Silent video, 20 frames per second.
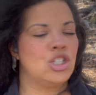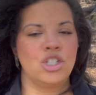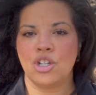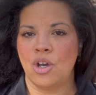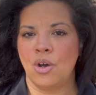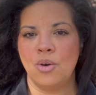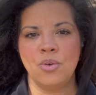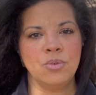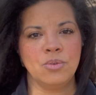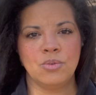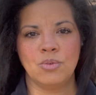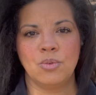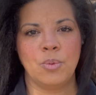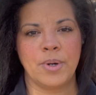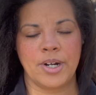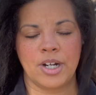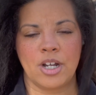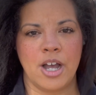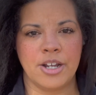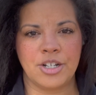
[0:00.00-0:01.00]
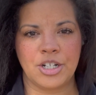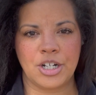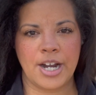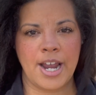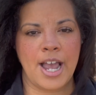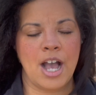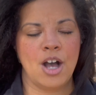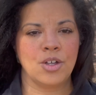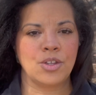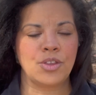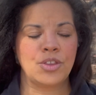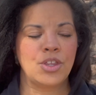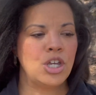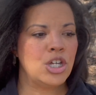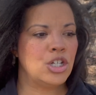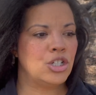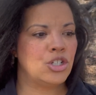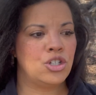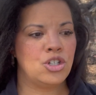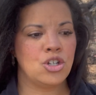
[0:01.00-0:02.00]
Don't work on your health.
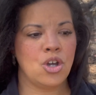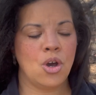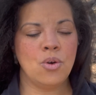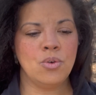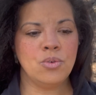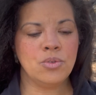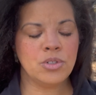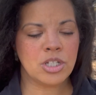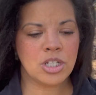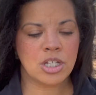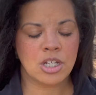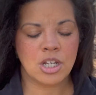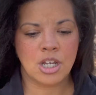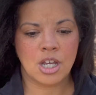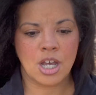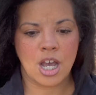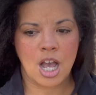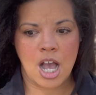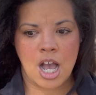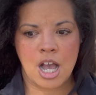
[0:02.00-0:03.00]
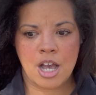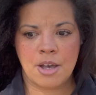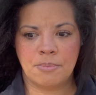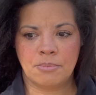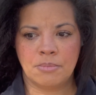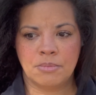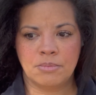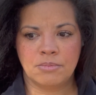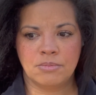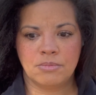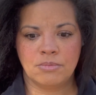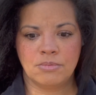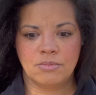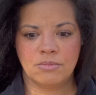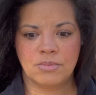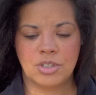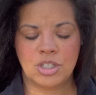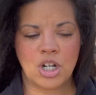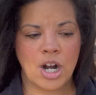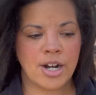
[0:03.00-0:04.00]
Don't
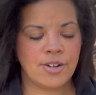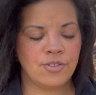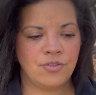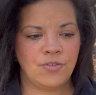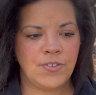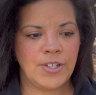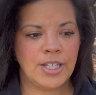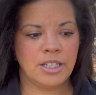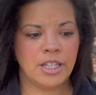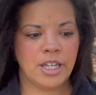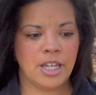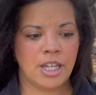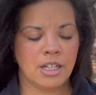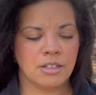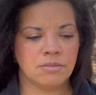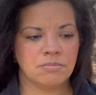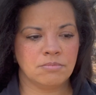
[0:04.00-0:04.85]
start feeling